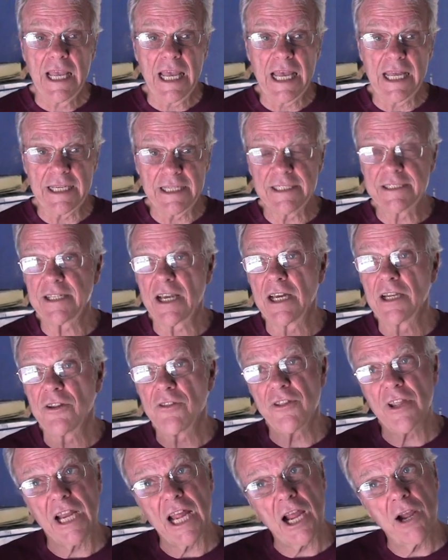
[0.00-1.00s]
and
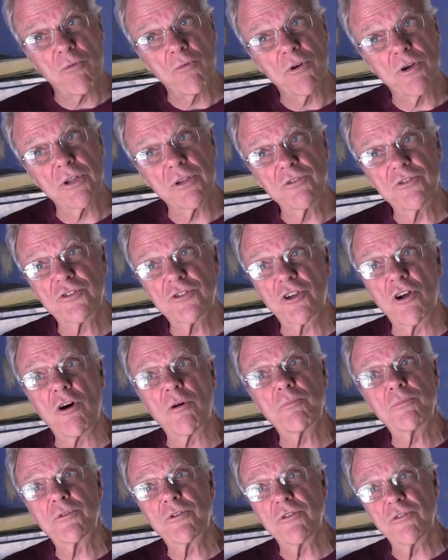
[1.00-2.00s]
decided that I would
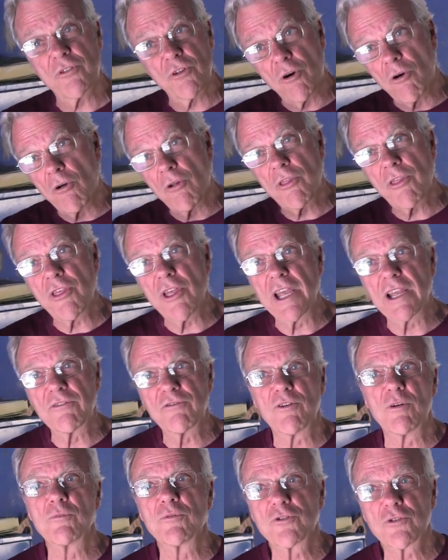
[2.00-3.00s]
sculpt the whole thing
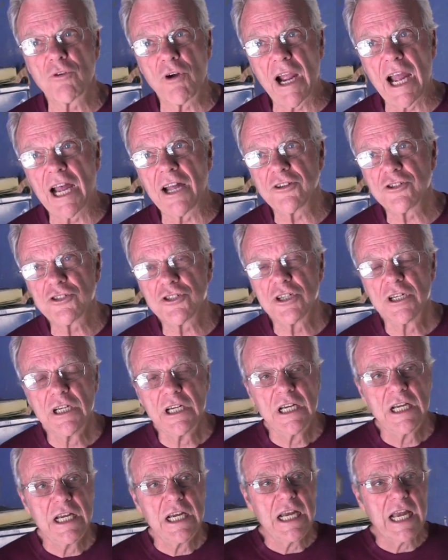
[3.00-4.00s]
from scratch.
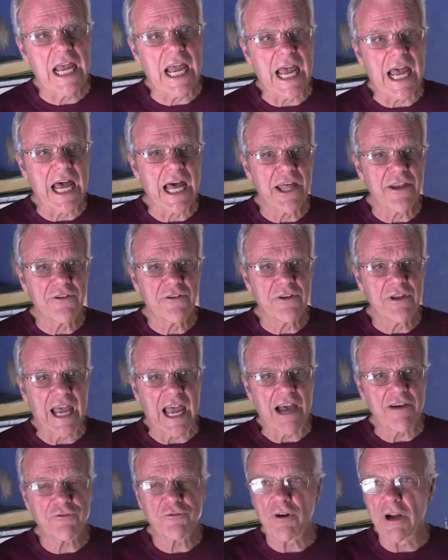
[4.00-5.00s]
And
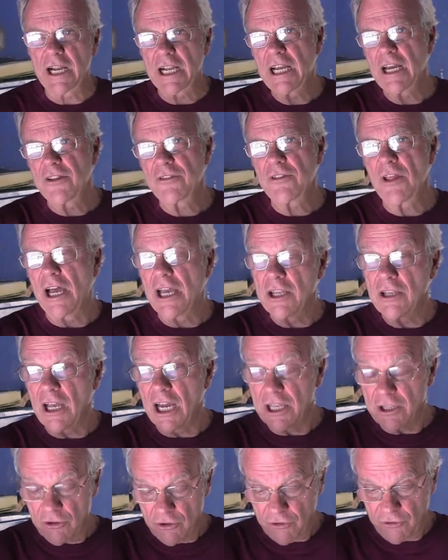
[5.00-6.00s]
after
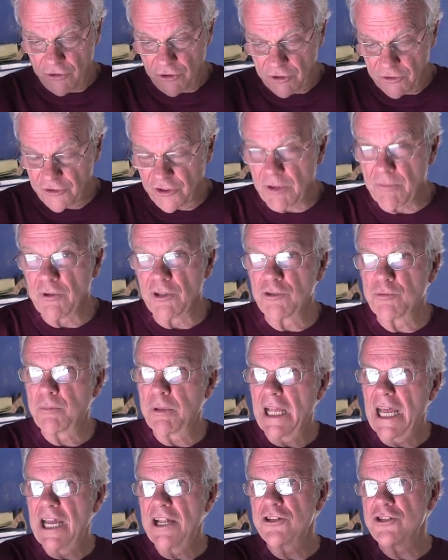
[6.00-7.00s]
I used the Simmons
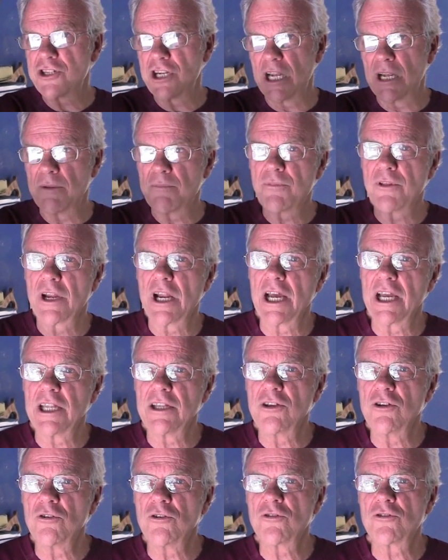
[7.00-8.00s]
plan shape that I
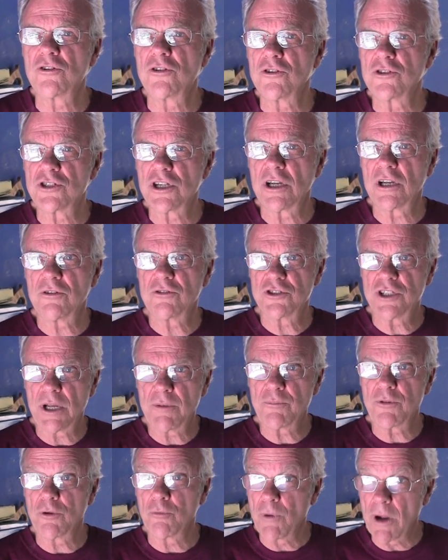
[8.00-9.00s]
had used to
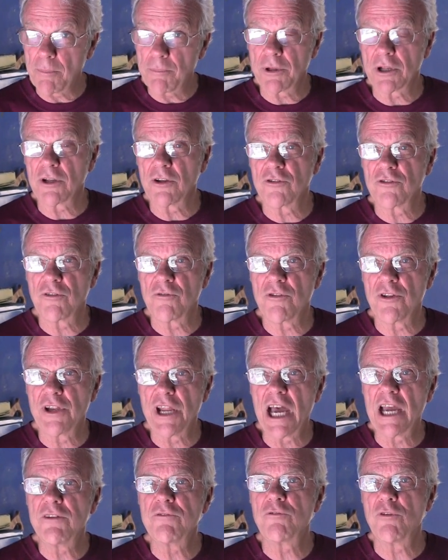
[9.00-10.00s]
shape the replicas of the
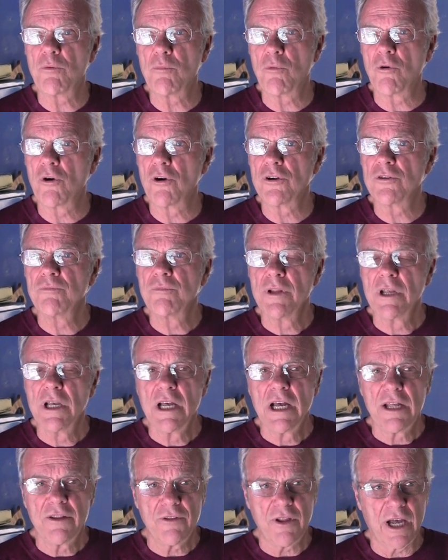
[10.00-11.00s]
9-foot board.
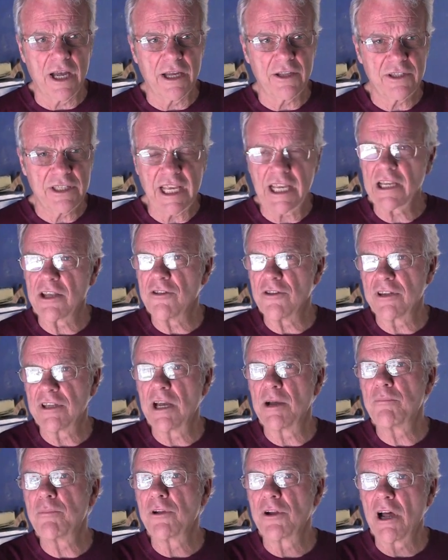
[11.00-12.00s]
I had taken the
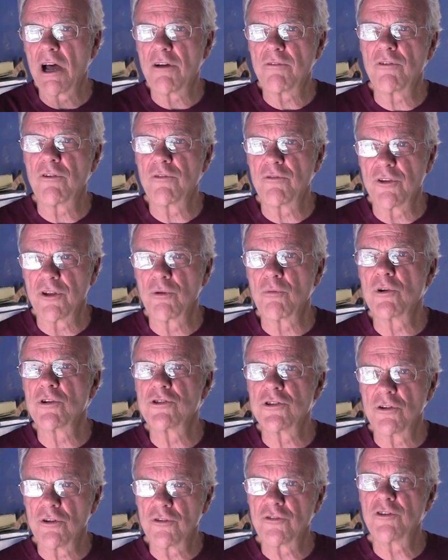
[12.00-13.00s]
template off of the
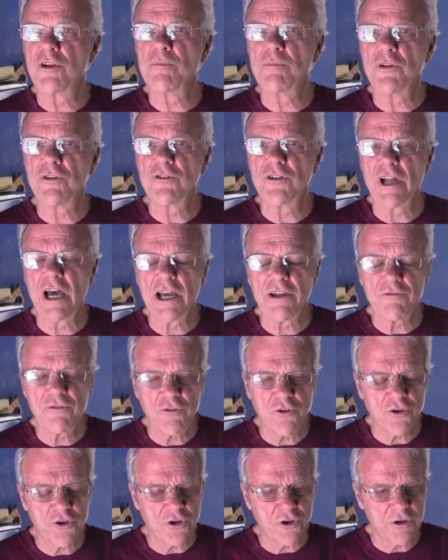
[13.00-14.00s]
original Simmons
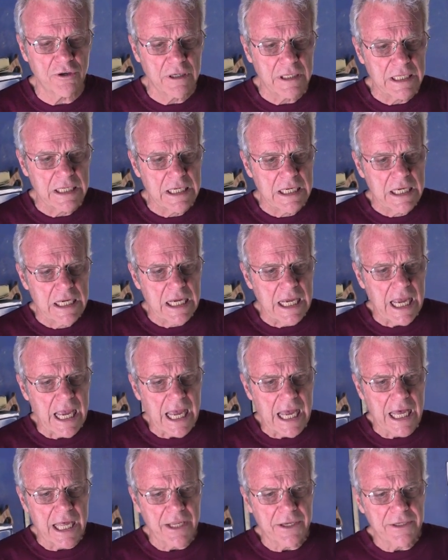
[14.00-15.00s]
9-footer,
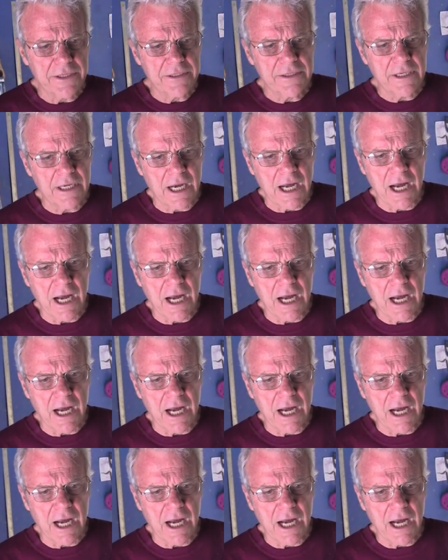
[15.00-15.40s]
and